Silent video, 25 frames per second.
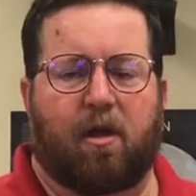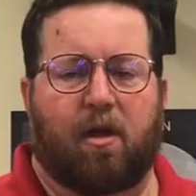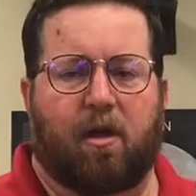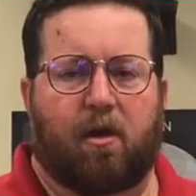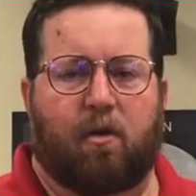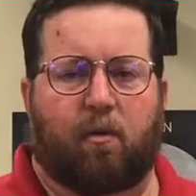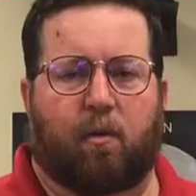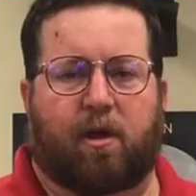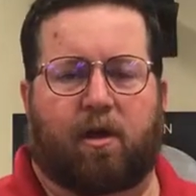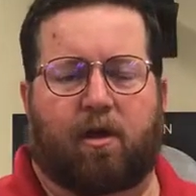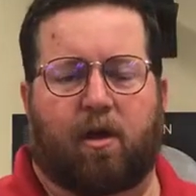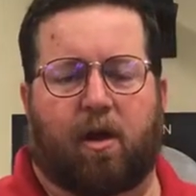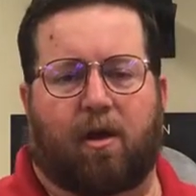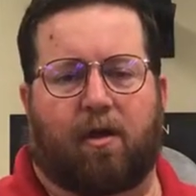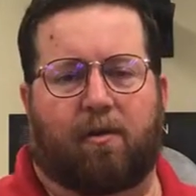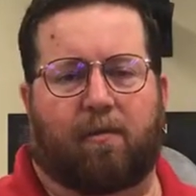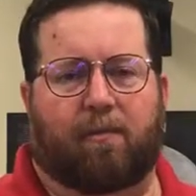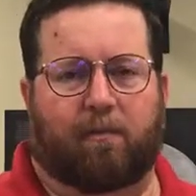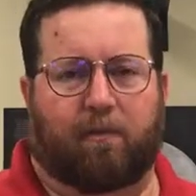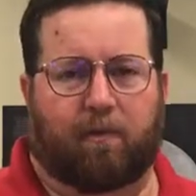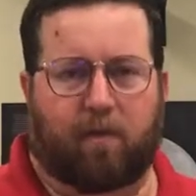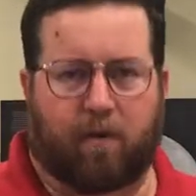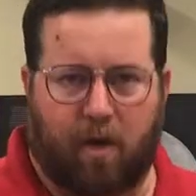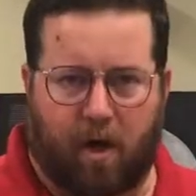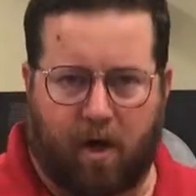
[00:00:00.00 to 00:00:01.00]
We call
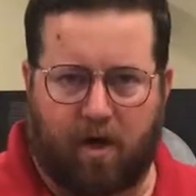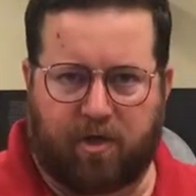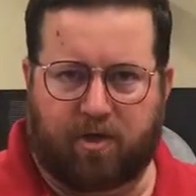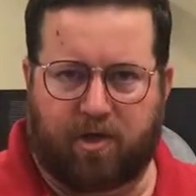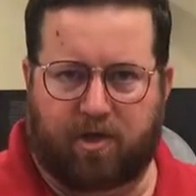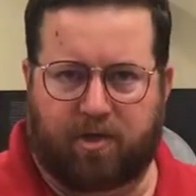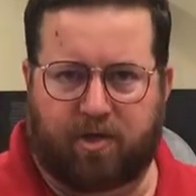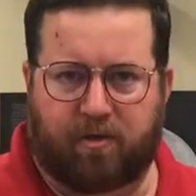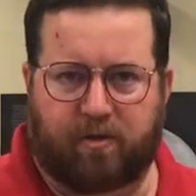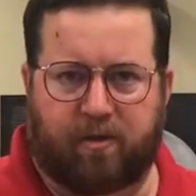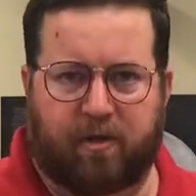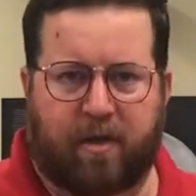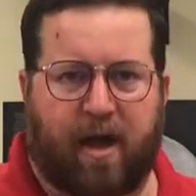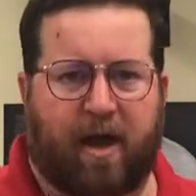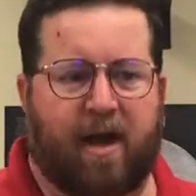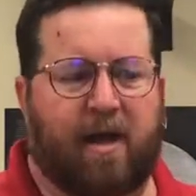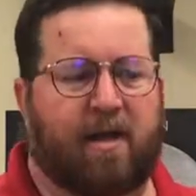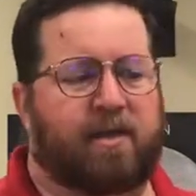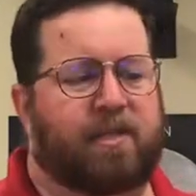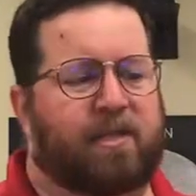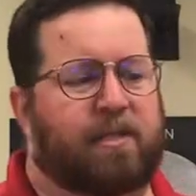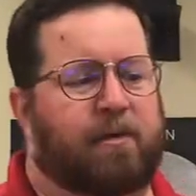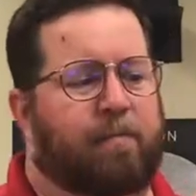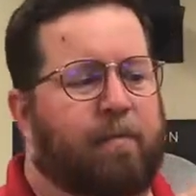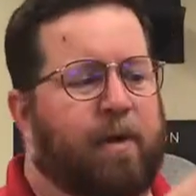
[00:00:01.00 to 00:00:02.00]
them longitude
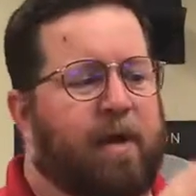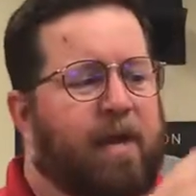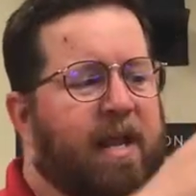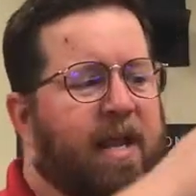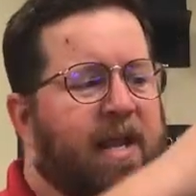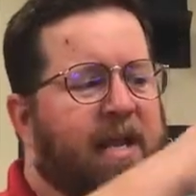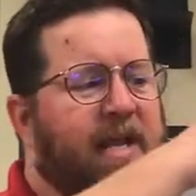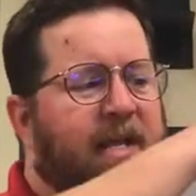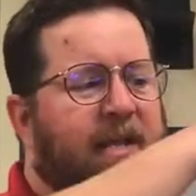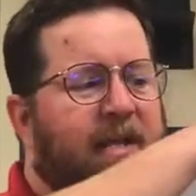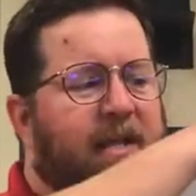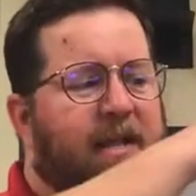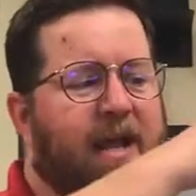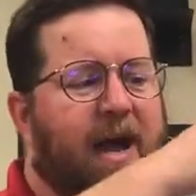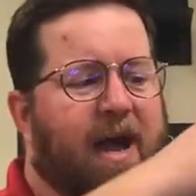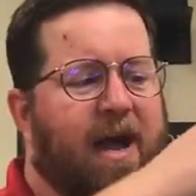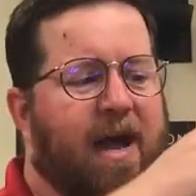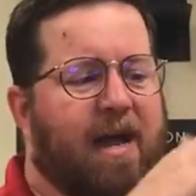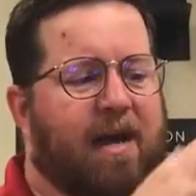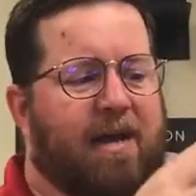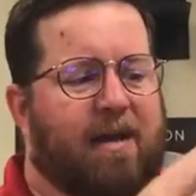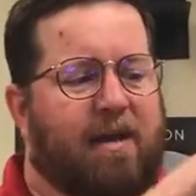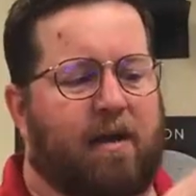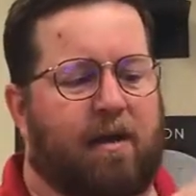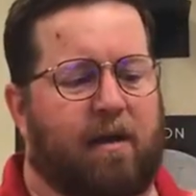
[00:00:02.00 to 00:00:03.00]
lines, but any
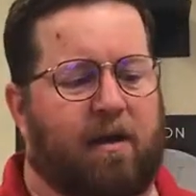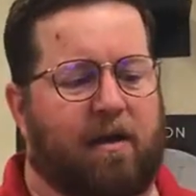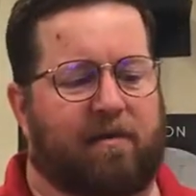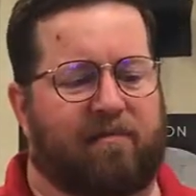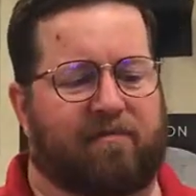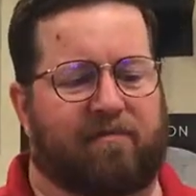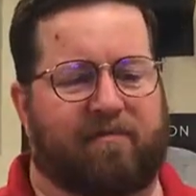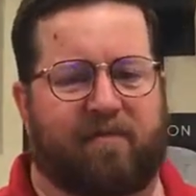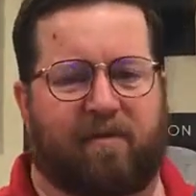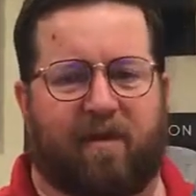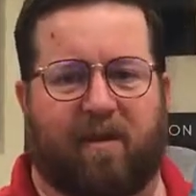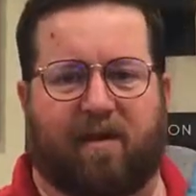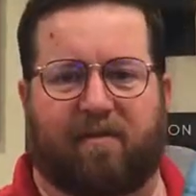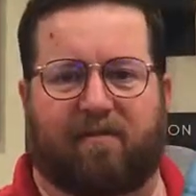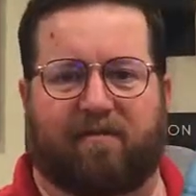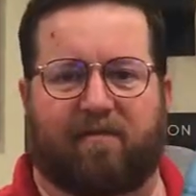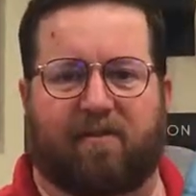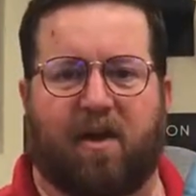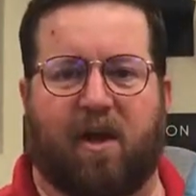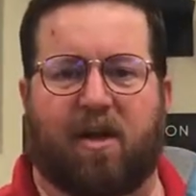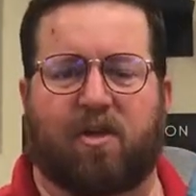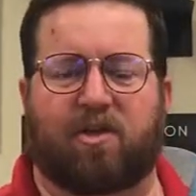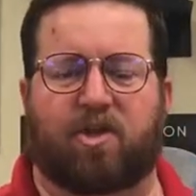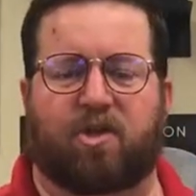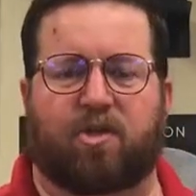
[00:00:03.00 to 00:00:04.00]
line of
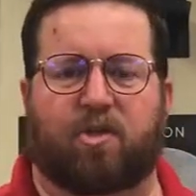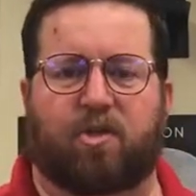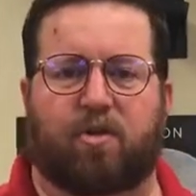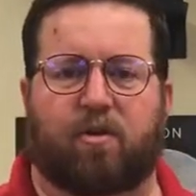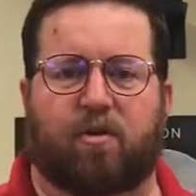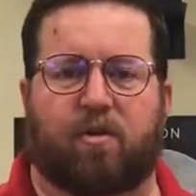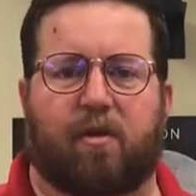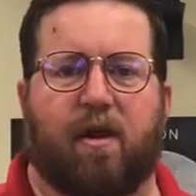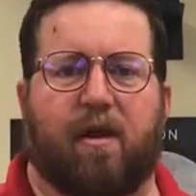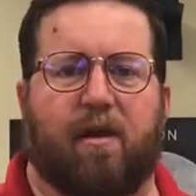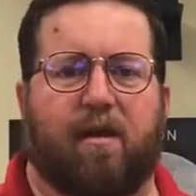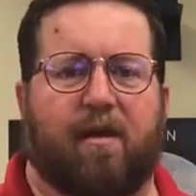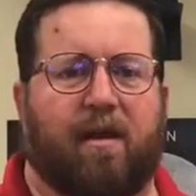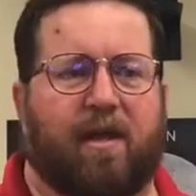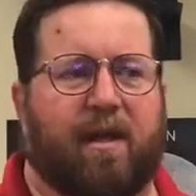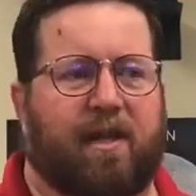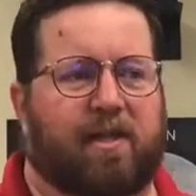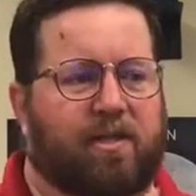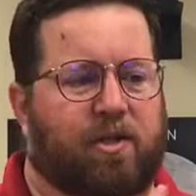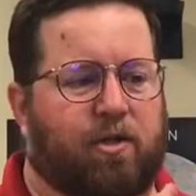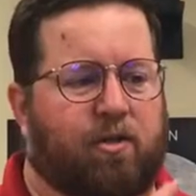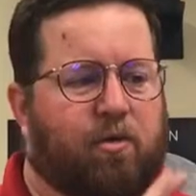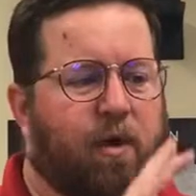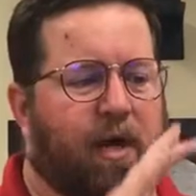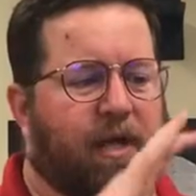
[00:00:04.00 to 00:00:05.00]
longitude
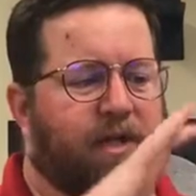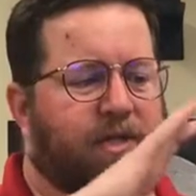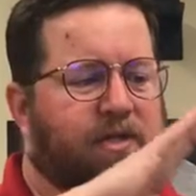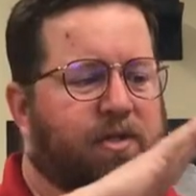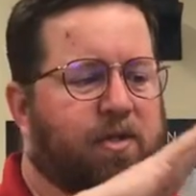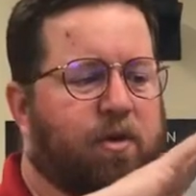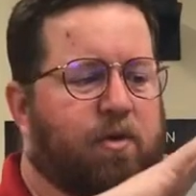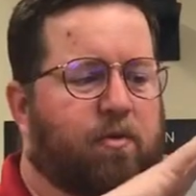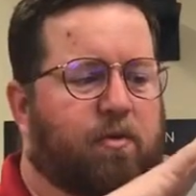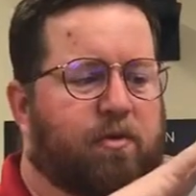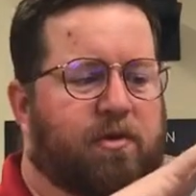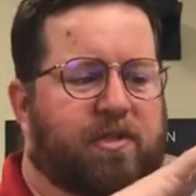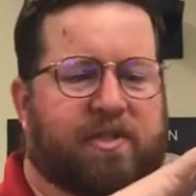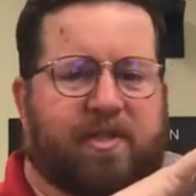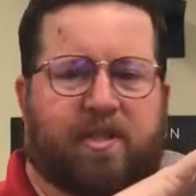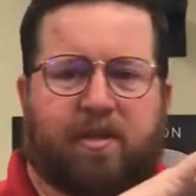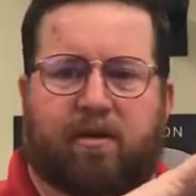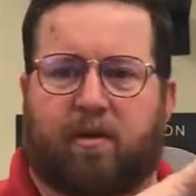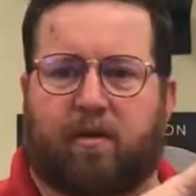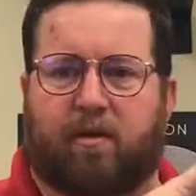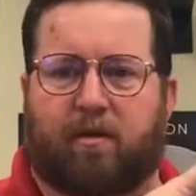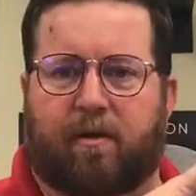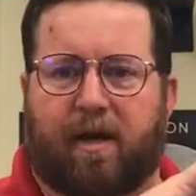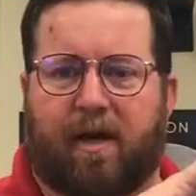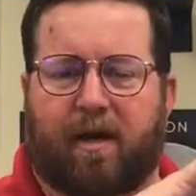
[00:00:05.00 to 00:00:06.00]
is a great circle
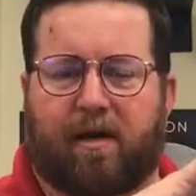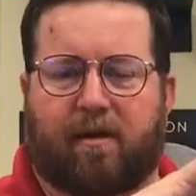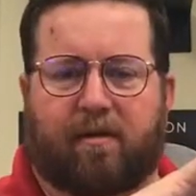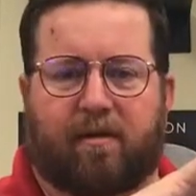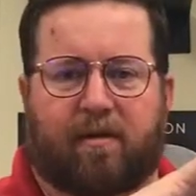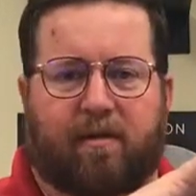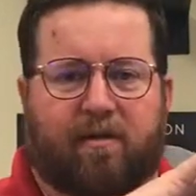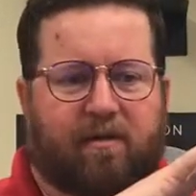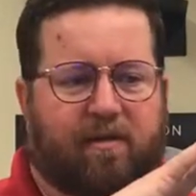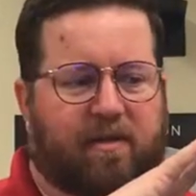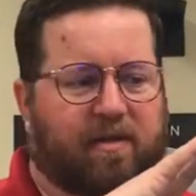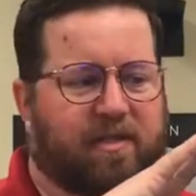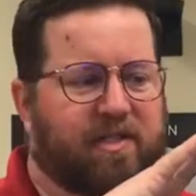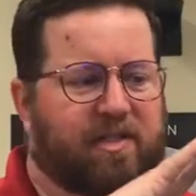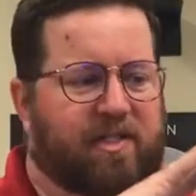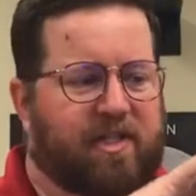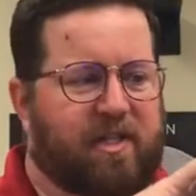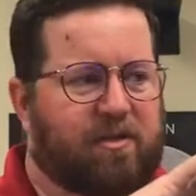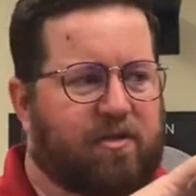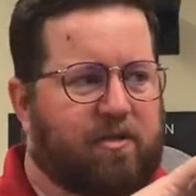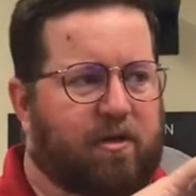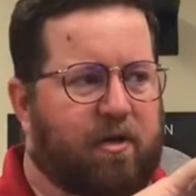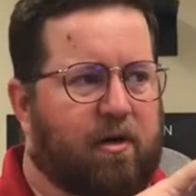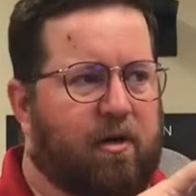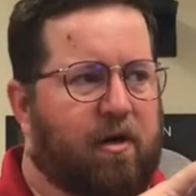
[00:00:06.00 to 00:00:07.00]
centered around the
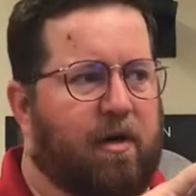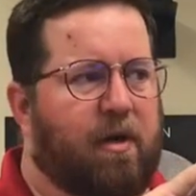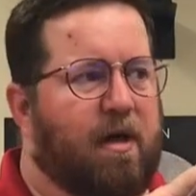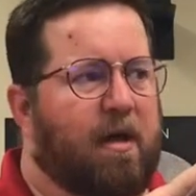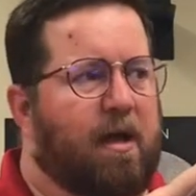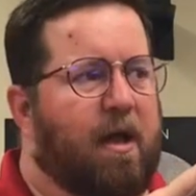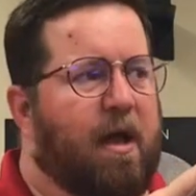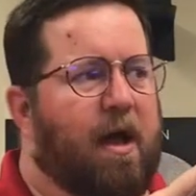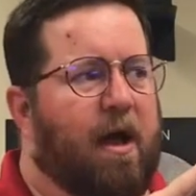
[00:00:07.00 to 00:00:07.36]
center.